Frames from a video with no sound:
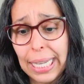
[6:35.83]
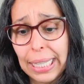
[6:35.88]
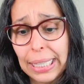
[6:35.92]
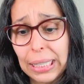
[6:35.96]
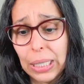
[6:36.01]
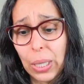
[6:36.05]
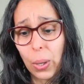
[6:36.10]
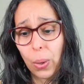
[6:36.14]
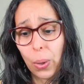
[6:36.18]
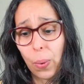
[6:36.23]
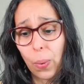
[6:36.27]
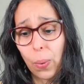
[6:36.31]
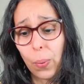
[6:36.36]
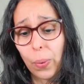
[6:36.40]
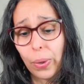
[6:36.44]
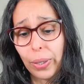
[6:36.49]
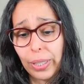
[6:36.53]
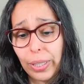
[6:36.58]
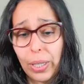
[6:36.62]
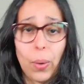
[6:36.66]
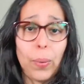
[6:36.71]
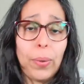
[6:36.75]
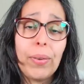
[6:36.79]
So,
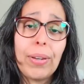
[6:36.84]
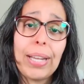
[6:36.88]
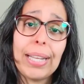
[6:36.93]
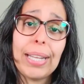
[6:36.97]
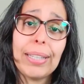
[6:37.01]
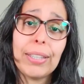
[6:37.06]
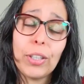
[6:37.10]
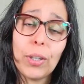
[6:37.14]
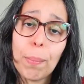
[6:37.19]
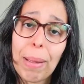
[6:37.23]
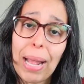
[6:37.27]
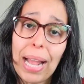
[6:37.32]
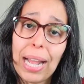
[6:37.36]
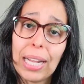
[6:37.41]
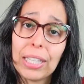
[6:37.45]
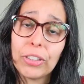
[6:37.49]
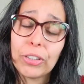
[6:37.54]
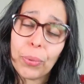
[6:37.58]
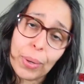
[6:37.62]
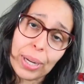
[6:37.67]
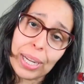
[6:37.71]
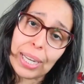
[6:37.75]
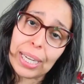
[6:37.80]
you know, you get your
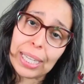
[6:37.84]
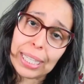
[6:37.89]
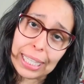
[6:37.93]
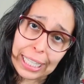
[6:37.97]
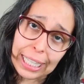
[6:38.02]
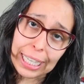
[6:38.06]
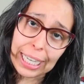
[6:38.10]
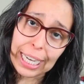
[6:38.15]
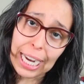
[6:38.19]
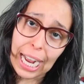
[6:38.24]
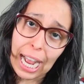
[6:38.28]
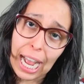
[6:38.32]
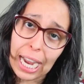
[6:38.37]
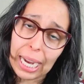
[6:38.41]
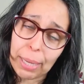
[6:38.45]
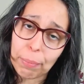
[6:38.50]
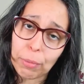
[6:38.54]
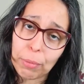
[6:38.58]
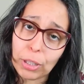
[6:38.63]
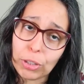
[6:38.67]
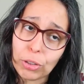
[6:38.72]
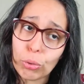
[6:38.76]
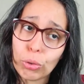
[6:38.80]
badge quickly.
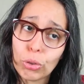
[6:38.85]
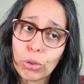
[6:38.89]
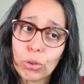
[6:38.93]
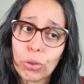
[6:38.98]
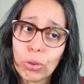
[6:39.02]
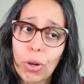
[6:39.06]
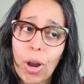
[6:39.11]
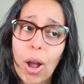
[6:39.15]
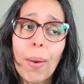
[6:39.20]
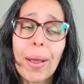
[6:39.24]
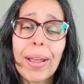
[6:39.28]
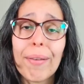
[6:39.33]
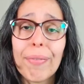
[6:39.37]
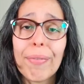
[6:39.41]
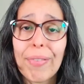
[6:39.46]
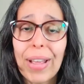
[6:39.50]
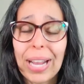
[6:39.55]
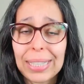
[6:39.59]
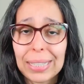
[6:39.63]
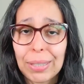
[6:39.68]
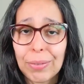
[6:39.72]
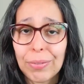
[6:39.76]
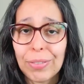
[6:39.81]
I'm not so sure how
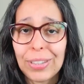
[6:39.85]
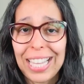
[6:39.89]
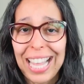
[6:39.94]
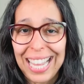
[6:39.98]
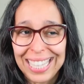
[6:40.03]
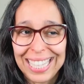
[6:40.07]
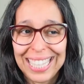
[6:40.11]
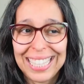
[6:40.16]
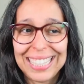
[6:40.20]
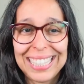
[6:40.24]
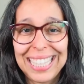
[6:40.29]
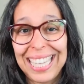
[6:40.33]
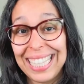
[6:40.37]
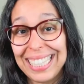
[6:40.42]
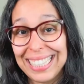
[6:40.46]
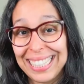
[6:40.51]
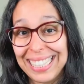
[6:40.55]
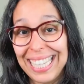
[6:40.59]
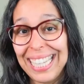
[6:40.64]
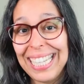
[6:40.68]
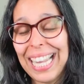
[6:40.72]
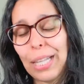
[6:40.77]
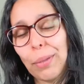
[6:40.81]
effective that is. And I
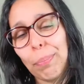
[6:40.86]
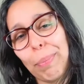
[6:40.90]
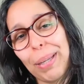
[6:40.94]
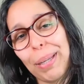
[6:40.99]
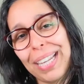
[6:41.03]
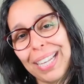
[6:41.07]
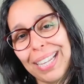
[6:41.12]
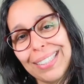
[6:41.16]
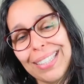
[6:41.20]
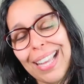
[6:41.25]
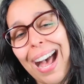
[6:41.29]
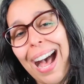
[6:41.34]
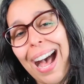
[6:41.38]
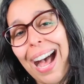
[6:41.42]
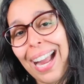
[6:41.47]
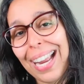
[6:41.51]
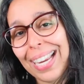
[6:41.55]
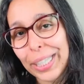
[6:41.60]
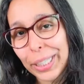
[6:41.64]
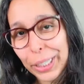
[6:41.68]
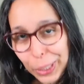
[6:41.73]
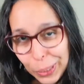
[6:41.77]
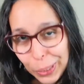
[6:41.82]
say that because I
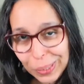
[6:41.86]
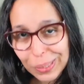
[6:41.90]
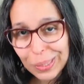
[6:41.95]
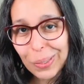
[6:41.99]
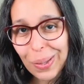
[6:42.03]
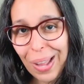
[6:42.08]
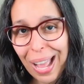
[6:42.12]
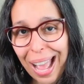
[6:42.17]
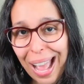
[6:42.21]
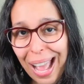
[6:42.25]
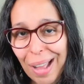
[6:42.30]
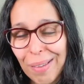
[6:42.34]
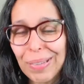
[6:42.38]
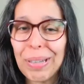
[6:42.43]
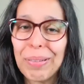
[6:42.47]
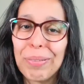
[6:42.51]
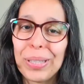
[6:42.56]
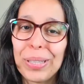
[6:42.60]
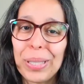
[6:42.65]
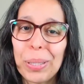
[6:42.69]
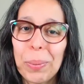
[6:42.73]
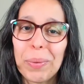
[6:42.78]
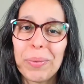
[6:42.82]
used to have a
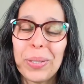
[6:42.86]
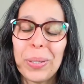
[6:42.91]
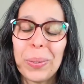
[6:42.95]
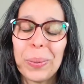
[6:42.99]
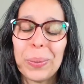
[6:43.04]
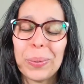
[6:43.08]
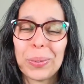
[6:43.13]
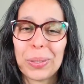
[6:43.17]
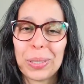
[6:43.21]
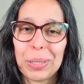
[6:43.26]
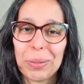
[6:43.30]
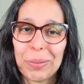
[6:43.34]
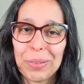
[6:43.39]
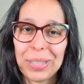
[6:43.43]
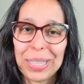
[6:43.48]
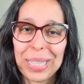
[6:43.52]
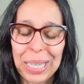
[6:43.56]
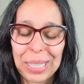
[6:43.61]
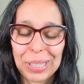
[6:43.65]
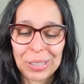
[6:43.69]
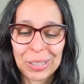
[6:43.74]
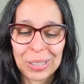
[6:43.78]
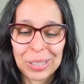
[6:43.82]
few of those
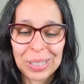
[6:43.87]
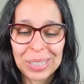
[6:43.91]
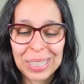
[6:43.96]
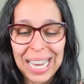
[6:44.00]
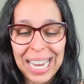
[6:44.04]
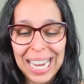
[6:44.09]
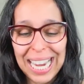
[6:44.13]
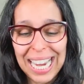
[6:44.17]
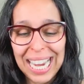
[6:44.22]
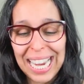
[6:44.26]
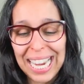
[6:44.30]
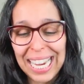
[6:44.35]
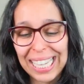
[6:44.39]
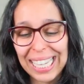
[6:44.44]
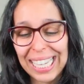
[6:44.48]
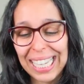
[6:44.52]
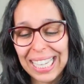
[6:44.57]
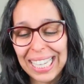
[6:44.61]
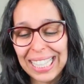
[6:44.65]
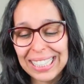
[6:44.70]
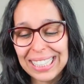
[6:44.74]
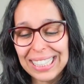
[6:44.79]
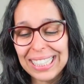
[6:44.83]
certifications.
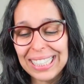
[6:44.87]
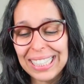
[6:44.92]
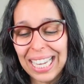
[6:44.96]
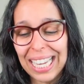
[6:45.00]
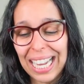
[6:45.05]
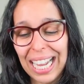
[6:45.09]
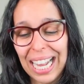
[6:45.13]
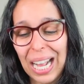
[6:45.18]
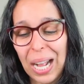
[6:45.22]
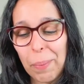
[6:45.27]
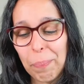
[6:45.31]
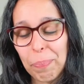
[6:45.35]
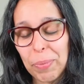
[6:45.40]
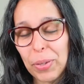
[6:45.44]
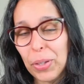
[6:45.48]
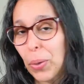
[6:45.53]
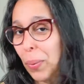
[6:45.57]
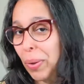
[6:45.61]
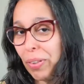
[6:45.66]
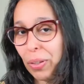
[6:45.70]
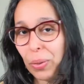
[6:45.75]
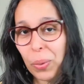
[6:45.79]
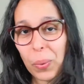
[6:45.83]
And, um, you
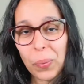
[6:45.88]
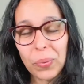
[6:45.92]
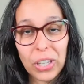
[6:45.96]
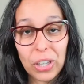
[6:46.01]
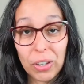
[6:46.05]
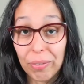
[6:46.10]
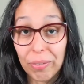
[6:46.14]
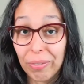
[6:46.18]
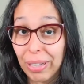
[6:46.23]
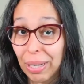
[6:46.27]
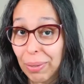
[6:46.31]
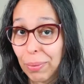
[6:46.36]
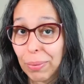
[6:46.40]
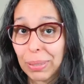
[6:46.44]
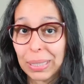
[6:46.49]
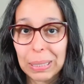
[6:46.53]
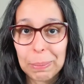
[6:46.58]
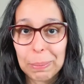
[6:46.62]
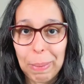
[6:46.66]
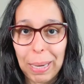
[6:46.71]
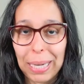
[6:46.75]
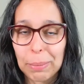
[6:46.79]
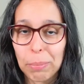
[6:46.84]
know, even though they are very
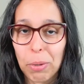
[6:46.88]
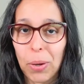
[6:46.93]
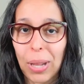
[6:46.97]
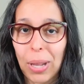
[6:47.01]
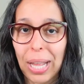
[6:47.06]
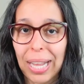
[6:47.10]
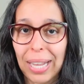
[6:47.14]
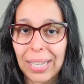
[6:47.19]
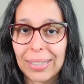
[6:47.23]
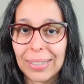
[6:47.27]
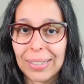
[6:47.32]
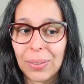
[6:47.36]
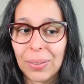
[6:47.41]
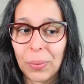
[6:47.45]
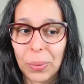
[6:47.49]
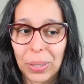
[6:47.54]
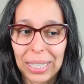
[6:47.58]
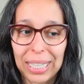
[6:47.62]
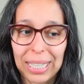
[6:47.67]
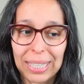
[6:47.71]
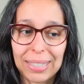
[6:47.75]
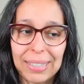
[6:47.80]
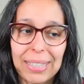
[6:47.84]
respectable as
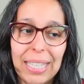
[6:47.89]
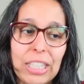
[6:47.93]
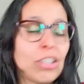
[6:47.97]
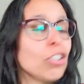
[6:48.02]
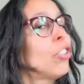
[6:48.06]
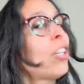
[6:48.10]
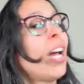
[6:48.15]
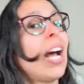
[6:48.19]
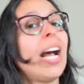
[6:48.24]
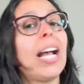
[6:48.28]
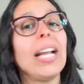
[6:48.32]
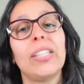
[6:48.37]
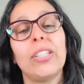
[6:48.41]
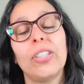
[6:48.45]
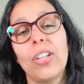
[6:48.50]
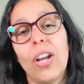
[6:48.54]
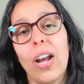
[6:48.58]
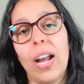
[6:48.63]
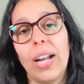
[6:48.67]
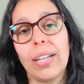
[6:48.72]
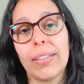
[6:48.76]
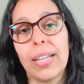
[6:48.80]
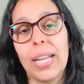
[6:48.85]
organizations, I do
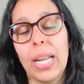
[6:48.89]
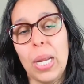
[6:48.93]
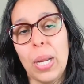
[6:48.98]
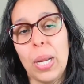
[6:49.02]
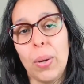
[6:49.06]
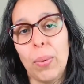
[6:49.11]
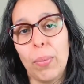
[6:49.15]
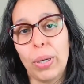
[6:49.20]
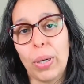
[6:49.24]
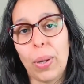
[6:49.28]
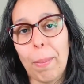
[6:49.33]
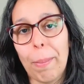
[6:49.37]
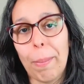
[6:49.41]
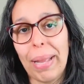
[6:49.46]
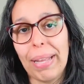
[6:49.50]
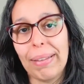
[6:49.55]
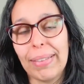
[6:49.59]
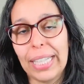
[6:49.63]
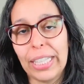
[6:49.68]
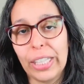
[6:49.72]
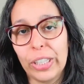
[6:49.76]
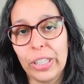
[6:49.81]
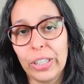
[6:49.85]
not
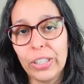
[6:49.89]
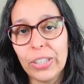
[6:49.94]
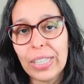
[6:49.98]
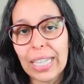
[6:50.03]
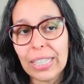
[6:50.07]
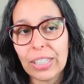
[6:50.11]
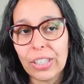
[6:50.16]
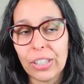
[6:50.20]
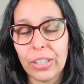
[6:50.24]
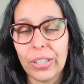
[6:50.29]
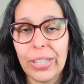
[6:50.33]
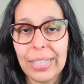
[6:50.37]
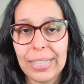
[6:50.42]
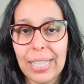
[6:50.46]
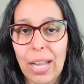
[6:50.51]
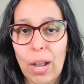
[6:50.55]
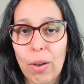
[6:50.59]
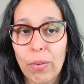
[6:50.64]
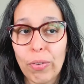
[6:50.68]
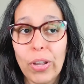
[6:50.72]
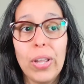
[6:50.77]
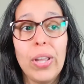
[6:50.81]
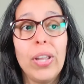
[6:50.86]
recommend that you do that to
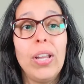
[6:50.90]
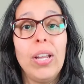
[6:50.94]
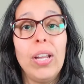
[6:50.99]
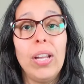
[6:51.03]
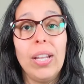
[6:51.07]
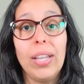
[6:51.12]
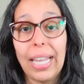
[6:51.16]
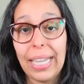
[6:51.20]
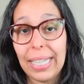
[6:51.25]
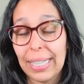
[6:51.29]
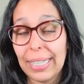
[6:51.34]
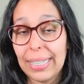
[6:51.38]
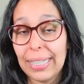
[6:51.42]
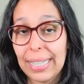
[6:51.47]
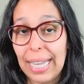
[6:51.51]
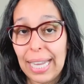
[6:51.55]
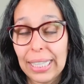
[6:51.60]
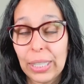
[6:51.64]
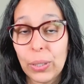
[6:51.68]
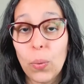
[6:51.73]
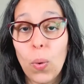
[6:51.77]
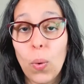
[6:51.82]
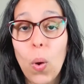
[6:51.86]
yourself. Like I
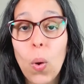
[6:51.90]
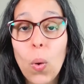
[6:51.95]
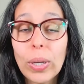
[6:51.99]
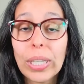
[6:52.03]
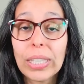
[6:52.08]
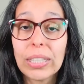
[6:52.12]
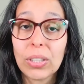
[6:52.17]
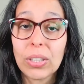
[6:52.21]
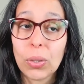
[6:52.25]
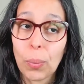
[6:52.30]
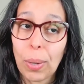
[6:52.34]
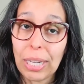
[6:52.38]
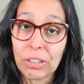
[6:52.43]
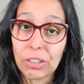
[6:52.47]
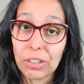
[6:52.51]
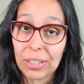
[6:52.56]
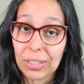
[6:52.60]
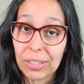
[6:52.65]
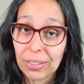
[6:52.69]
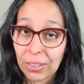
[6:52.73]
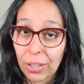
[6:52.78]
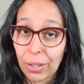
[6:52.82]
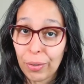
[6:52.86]
said, you only scratch
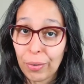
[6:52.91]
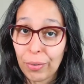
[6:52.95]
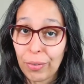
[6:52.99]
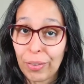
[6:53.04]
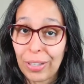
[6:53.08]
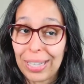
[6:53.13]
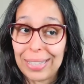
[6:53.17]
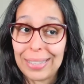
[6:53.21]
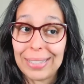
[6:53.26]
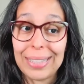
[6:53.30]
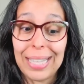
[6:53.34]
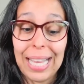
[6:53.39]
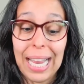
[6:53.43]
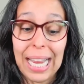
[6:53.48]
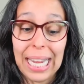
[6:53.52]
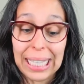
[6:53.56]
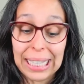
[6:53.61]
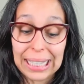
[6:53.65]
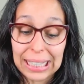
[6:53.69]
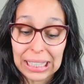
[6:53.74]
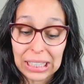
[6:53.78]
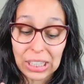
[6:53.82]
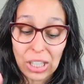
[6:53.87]
the surface
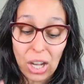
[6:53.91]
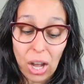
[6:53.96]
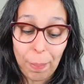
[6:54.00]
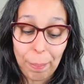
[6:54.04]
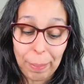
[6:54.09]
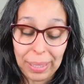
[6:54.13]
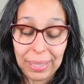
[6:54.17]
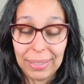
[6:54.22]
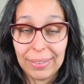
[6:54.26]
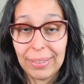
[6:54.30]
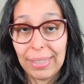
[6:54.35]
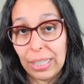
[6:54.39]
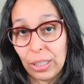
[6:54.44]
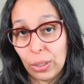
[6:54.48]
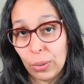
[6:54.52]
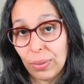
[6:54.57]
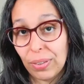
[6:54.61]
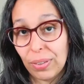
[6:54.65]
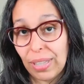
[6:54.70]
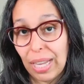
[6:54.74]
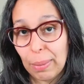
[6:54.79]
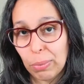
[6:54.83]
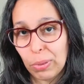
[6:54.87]
in the topics in
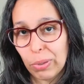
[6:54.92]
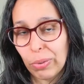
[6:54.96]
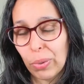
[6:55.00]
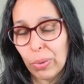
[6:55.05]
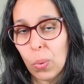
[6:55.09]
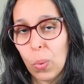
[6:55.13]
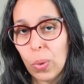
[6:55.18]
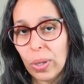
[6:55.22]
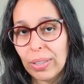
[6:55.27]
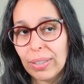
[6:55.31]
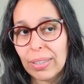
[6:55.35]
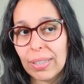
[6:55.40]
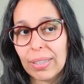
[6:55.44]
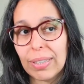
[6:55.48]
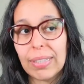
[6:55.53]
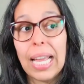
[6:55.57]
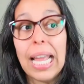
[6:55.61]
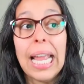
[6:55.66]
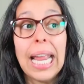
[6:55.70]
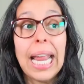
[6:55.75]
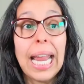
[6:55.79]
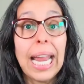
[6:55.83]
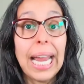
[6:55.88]
those types of courses,
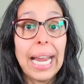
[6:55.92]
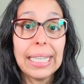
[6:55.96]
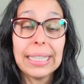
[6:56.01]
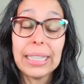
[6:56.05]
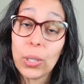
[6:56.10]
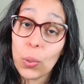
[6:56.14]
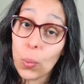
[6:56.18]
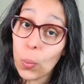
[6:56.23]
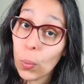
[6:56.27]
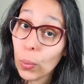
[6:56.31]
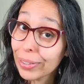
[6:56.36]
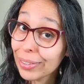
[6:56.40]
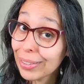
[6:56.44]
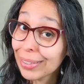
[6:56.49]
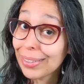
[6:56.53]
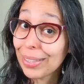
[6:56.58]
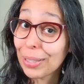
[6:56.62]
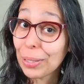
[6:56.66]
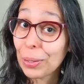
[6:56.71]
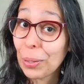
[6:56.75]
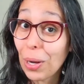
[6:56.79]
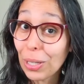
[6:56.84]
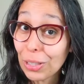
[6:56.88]
and the courses
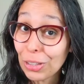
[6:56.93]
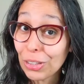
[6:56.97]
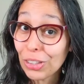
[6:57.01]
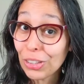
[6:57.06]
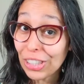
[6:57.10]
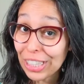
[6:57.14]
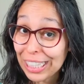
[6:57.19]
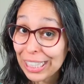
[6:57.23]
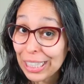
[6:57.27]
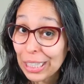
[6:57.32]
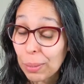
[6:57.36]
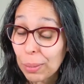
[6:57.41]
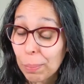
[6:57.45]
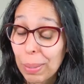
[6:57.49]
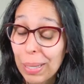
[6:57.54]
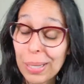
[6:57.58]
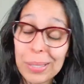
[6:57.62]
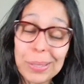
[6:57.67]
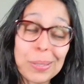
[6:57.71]
are not cheap.